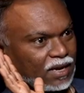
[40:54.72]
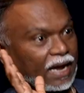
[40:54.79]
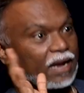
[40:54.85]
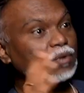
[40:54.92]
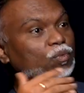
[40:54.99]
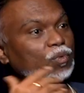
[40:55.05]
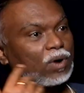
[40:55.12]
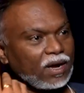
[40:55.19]

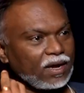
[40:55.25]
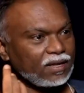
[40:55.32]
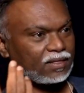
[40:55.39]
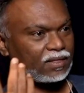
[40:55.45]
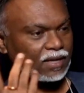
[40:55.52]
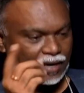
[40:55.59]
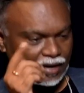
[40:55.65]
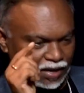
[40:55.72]
And why?
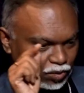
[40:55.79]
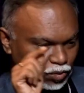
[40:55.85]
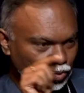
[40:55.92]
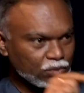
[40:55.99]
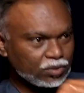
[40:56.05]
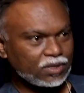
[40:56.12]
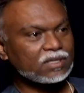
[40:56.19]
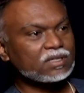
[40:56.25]
Then I go
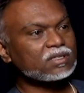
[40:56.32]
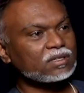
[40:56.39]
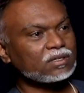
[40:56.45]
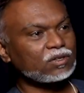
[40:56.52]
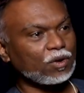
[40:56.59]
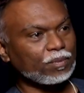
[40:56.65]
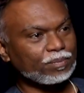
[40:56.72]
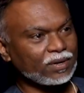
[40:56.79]
to this
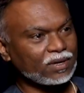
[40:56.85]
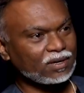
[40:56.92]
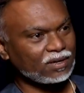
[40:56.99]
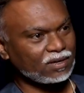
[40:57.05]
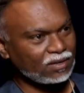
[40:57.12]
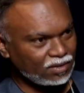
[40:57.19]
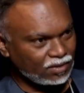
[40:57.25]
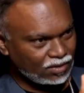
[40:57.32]
topic,
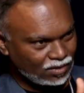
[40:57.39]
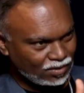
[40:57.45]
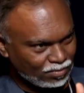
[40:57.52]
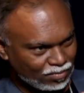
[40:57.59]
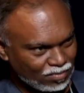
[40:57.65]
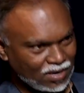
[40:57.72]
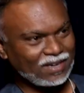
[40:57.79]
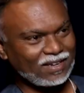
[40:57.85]

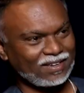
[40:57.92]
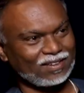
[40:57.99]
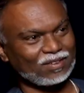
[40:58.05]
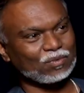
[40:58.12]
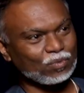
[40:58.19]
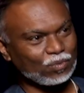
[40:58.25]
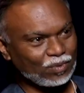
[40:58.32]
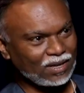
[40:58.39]
money,
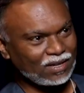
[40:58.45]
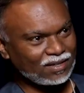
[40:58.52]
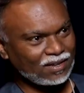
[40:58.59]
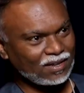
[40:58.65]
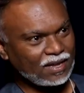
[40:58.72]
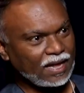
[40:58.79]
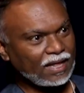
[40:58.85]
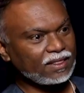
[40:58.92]
wealth.
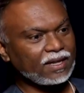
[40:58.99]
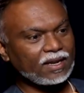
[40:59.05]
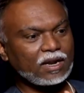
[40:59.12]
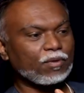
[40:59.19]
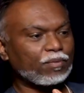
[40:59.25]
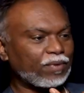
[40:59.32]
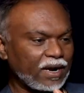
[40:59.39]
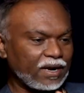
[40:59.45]
And then
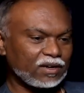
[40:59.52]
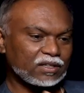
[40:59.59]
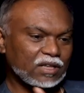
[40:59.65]
I'll find